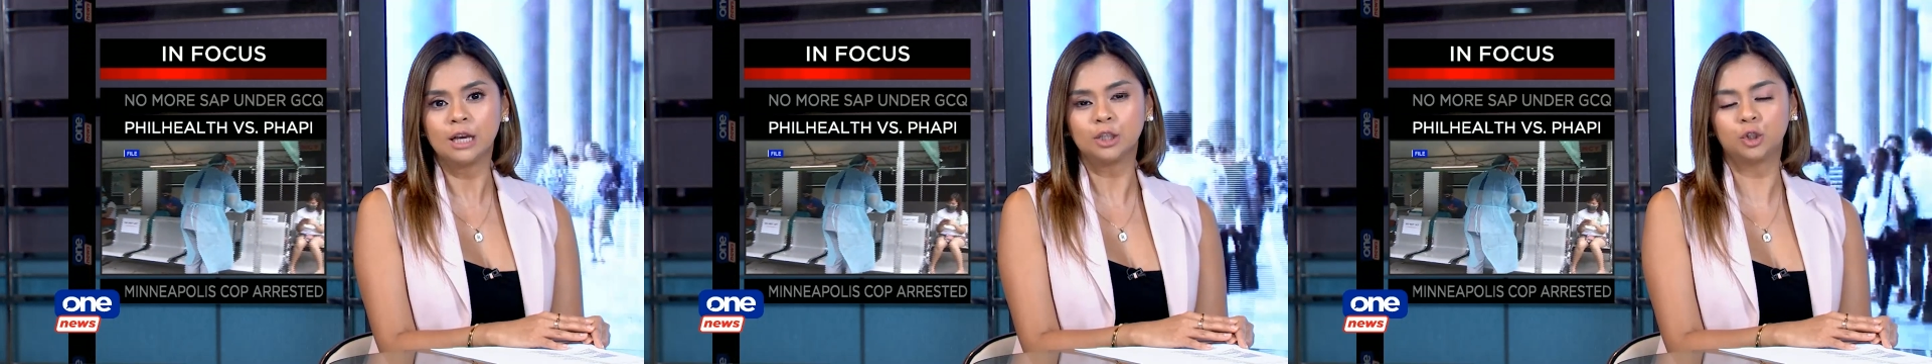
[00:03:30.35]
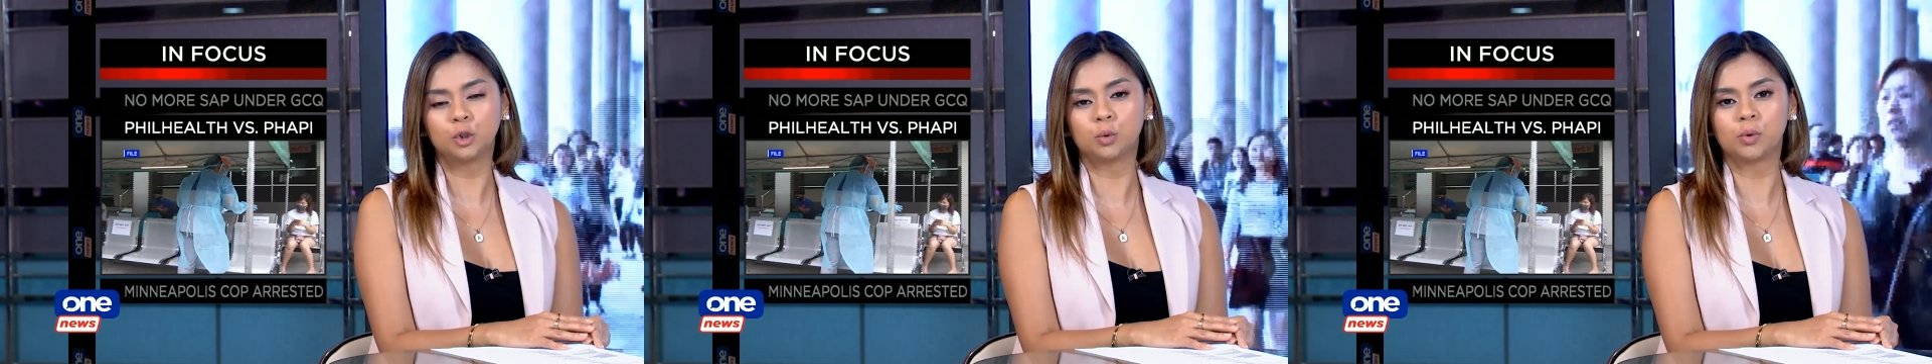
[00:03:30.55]

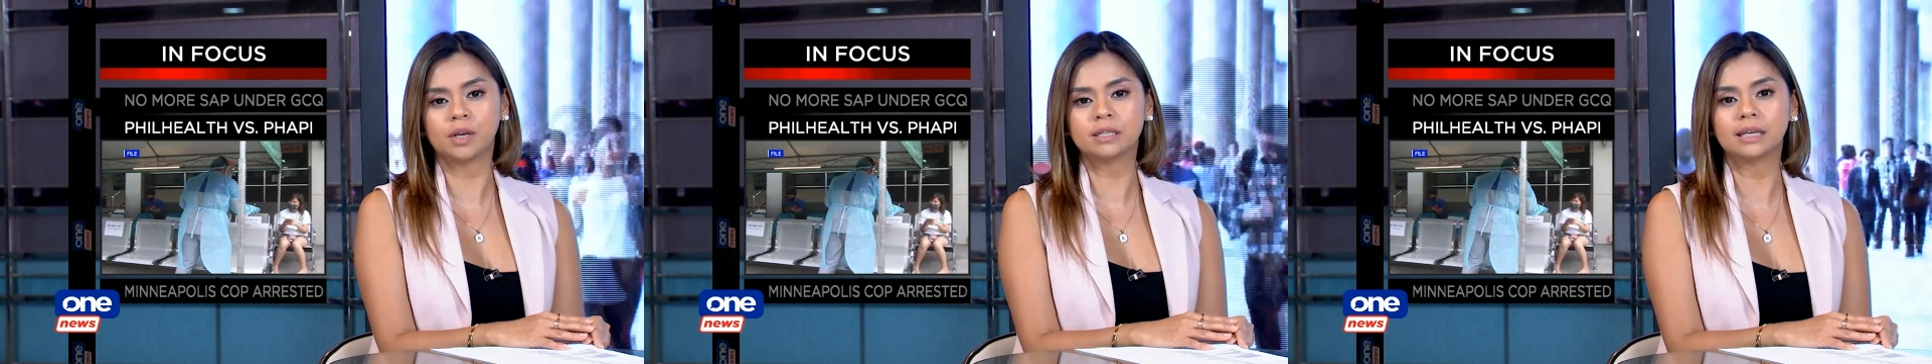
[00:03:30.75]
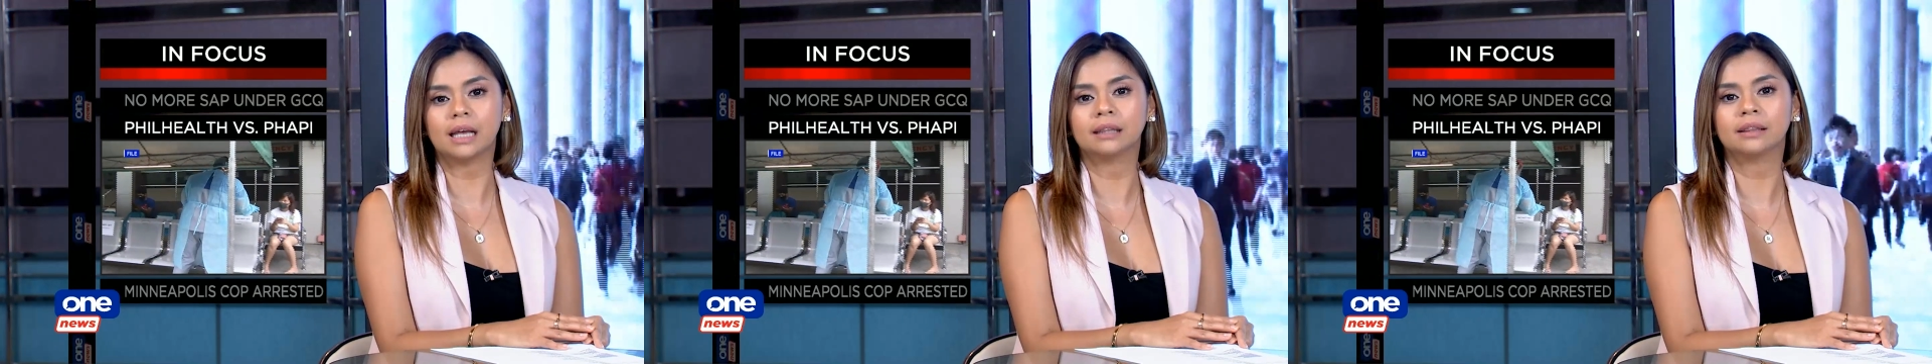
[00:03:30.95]
due to
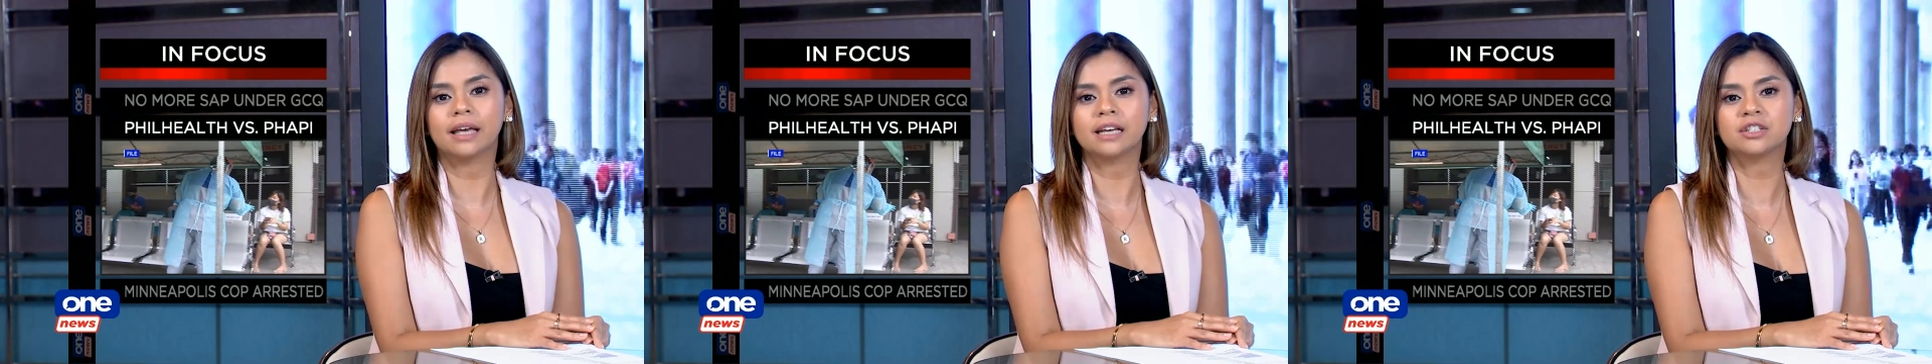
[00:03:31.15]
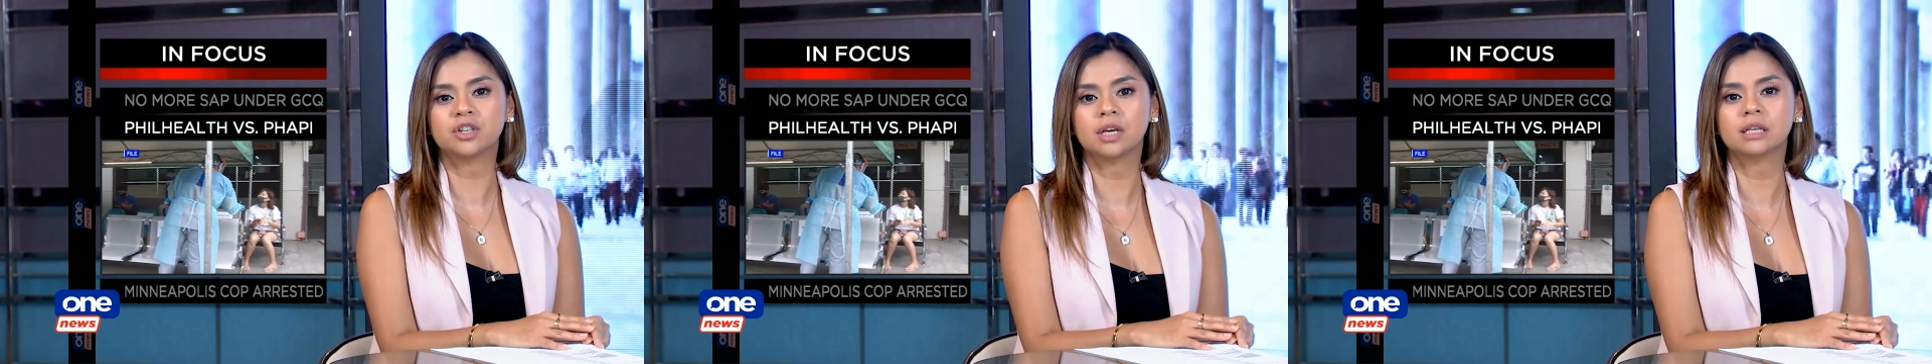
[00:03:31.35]
his
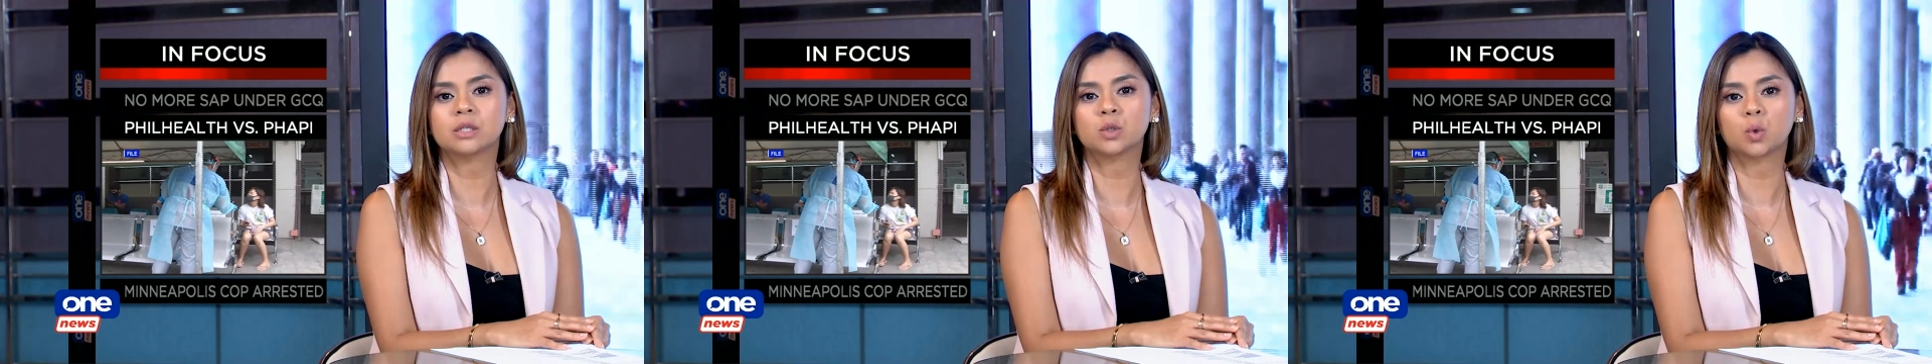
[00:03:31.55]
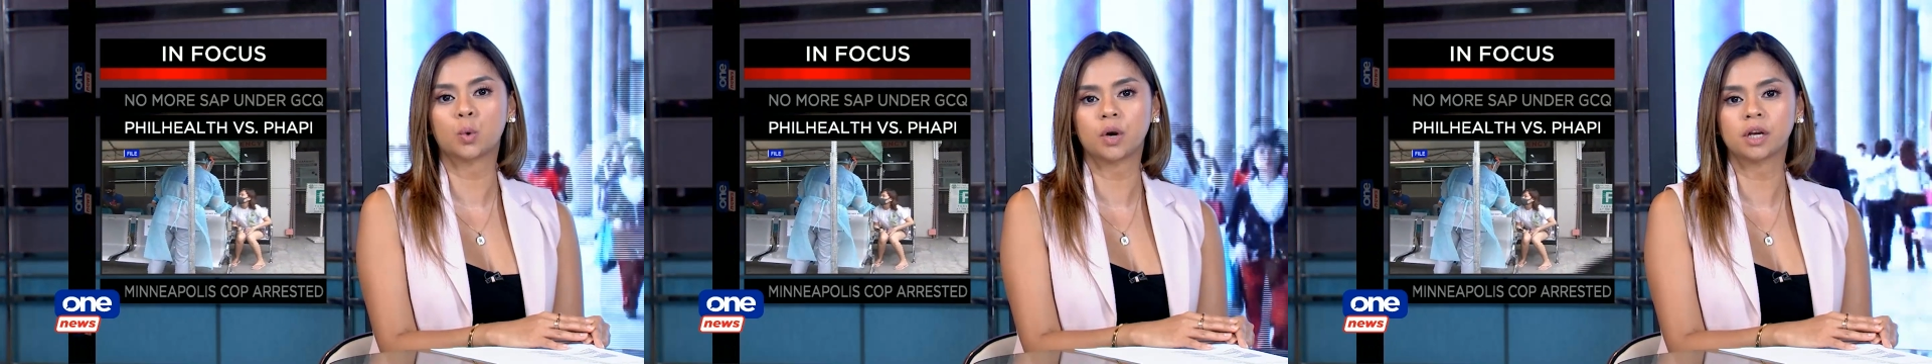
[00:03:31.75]
alleged
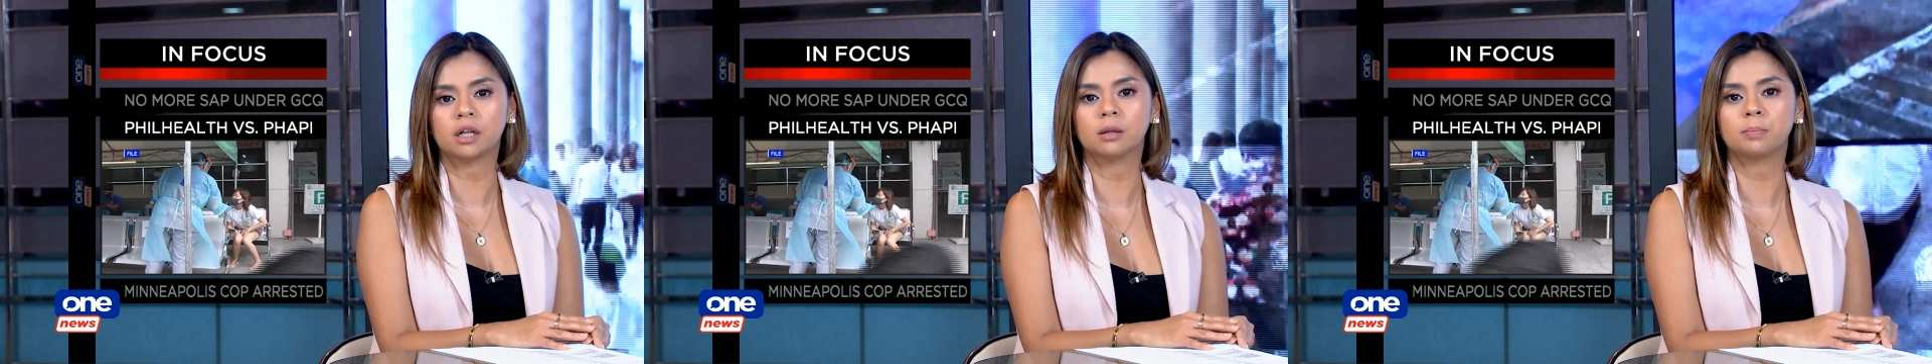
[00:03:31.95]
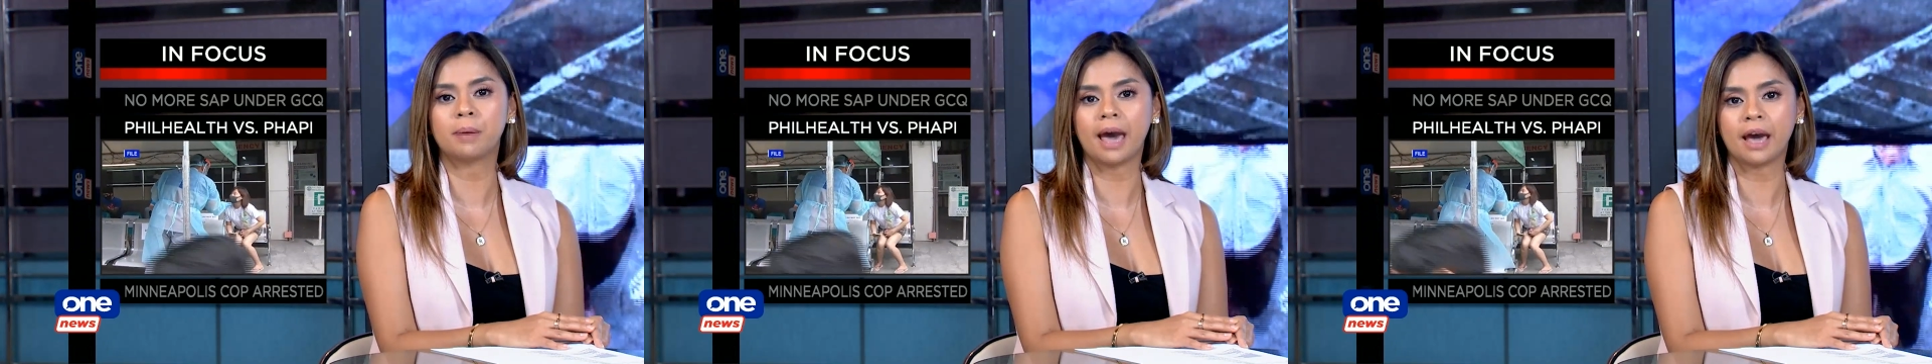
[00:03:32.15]

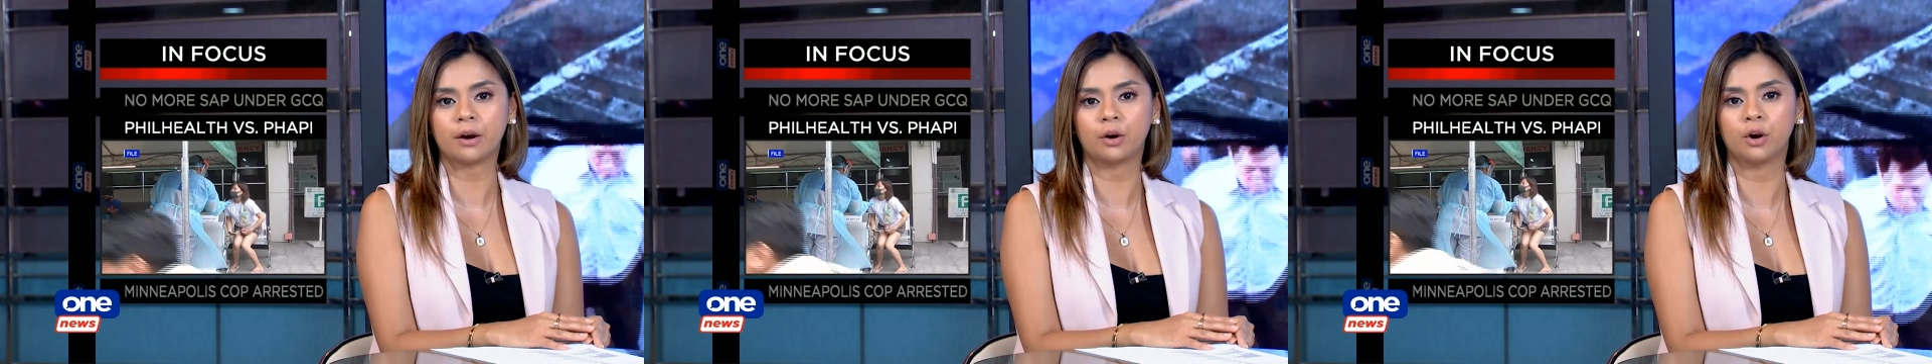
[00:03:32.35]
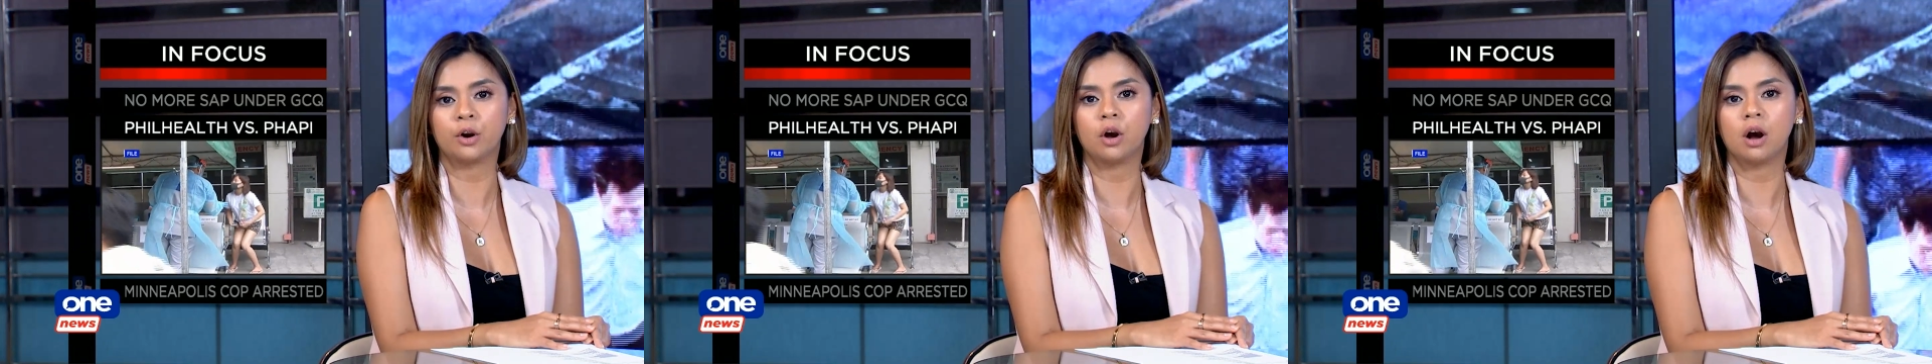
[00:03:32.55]
historical
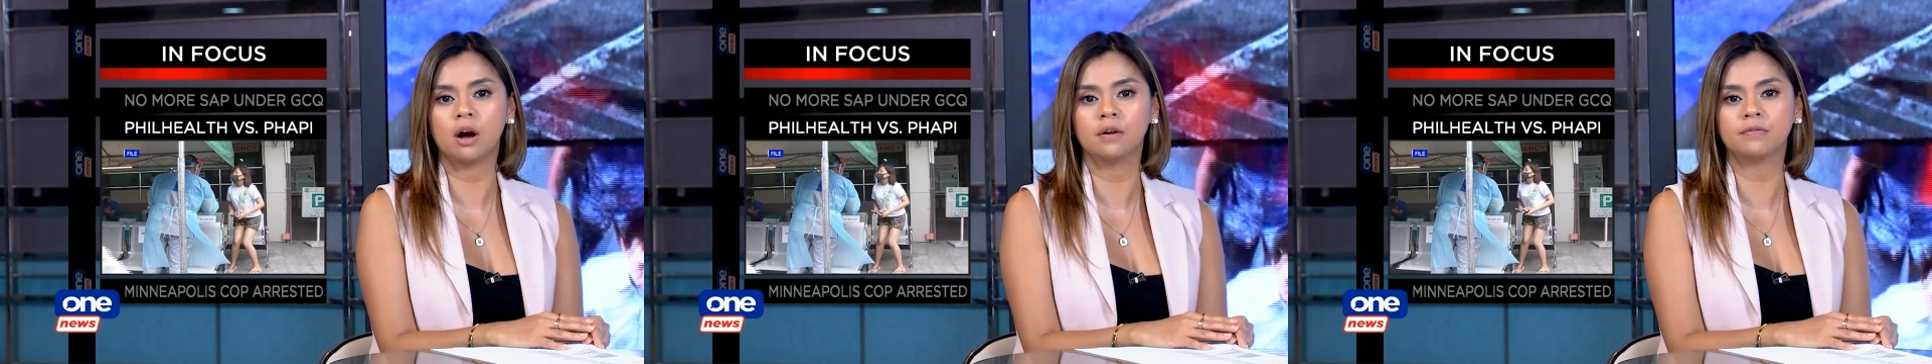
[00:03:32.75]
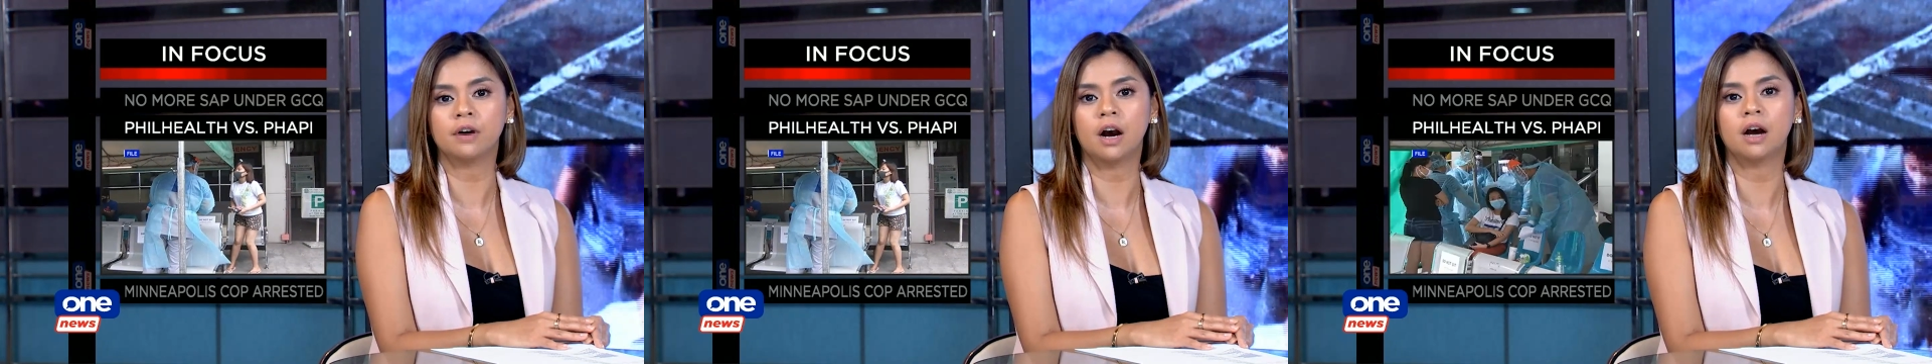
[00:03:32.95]
pattern of